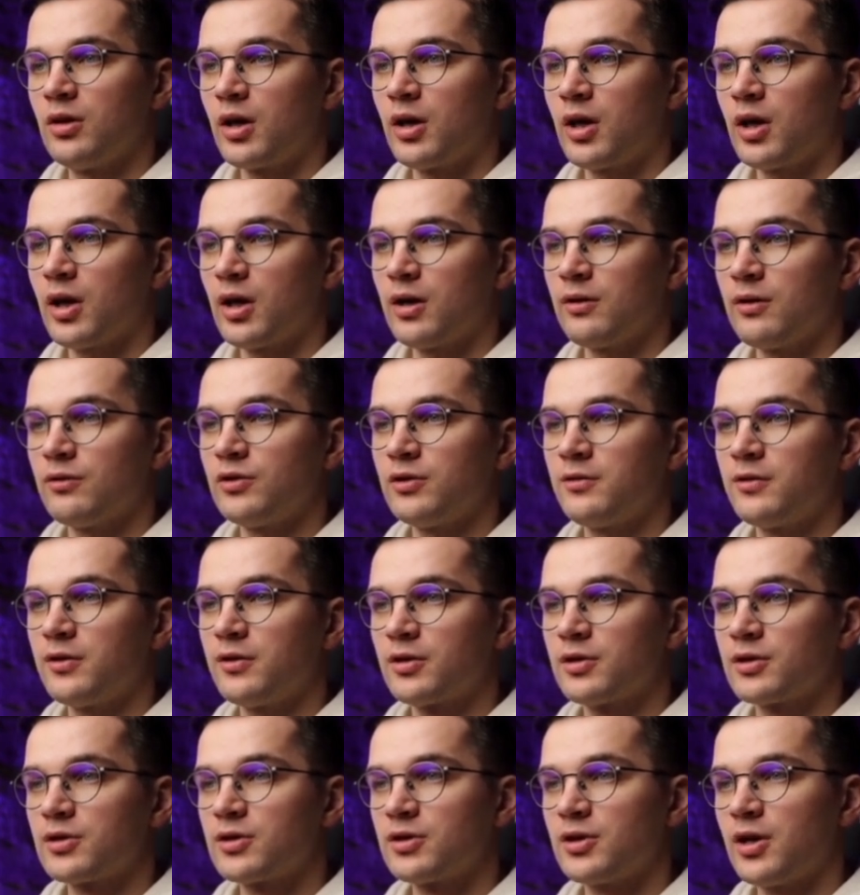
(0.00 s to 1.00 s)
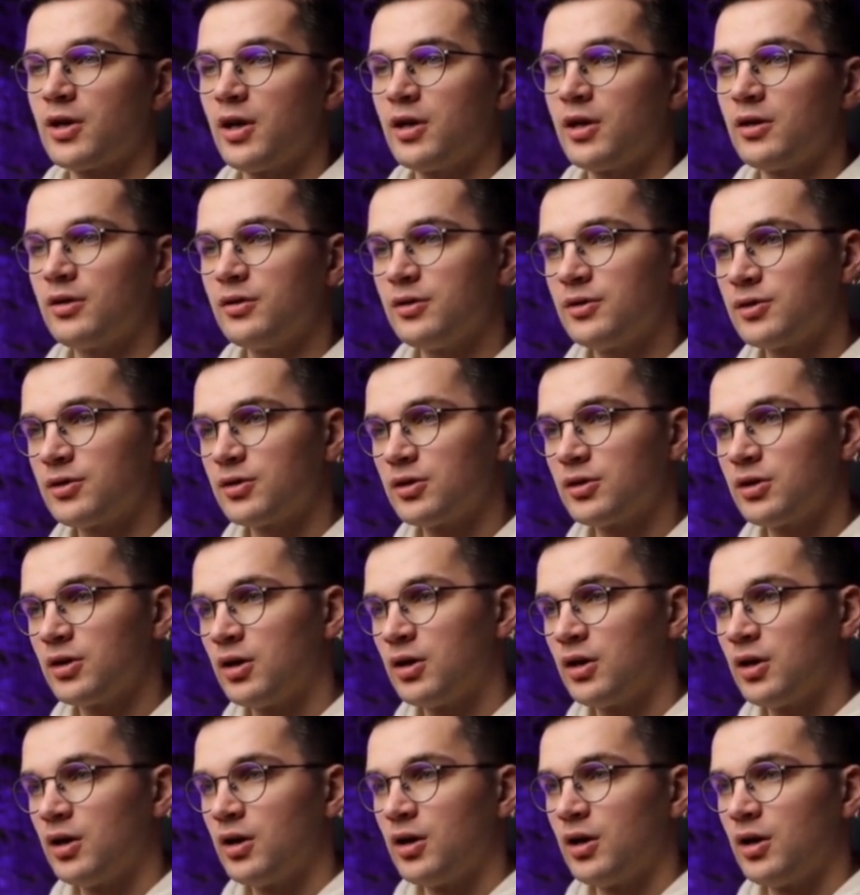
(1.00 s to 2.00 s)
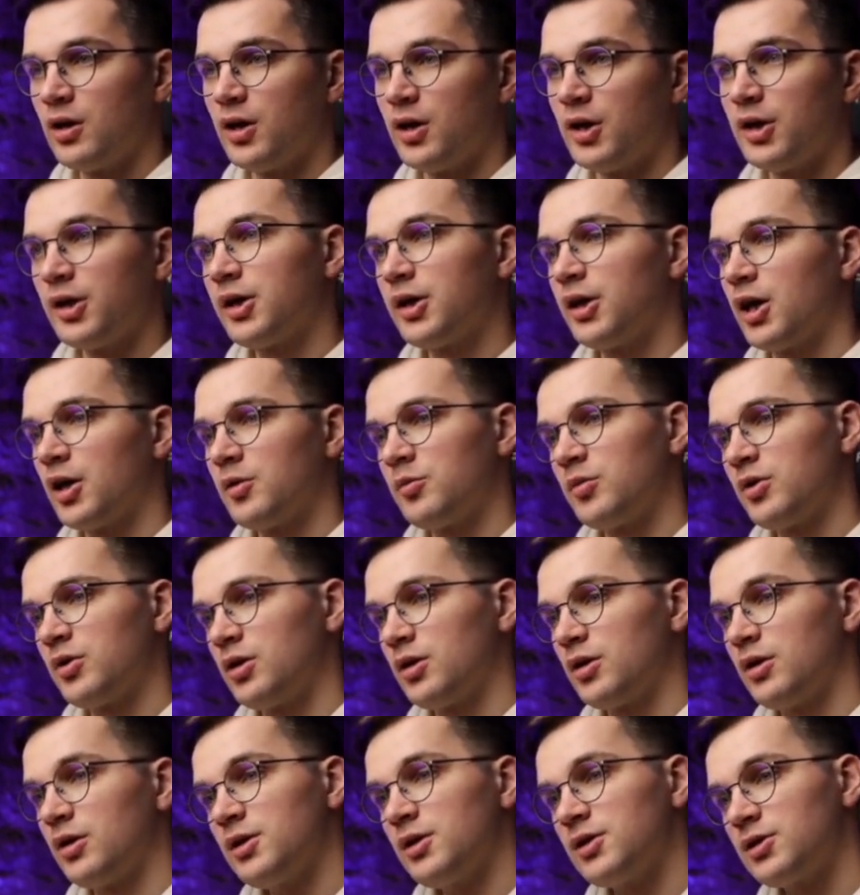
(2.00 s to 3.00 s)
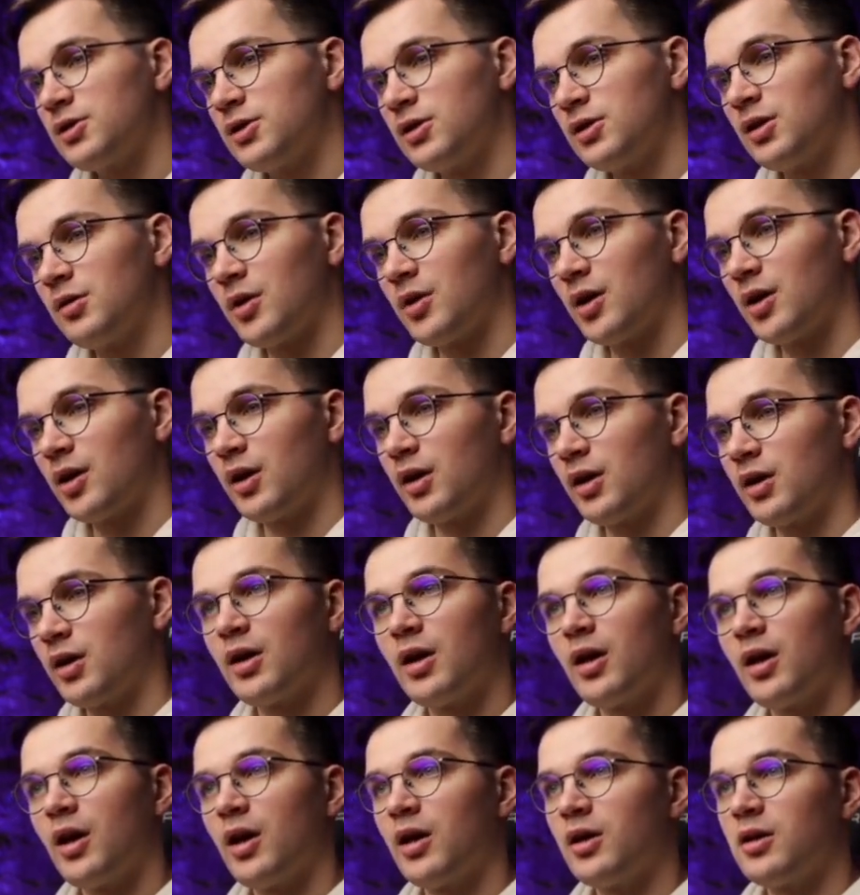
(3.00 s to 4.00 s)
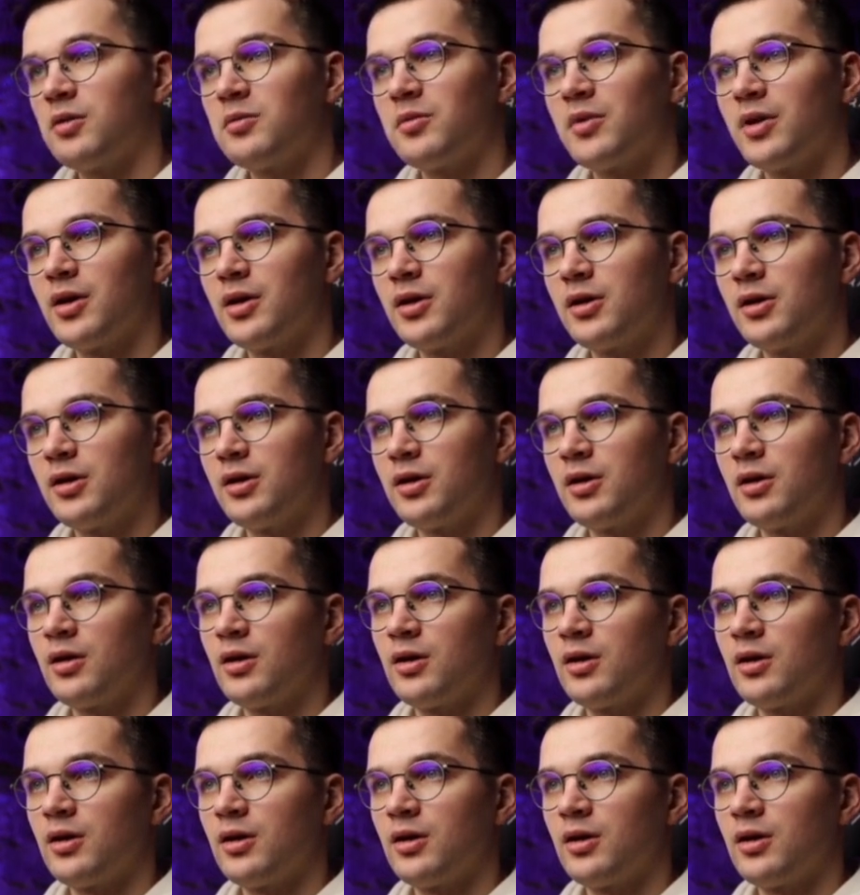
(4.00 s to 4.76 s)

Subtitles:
have different styles, origami, cinematic, anime,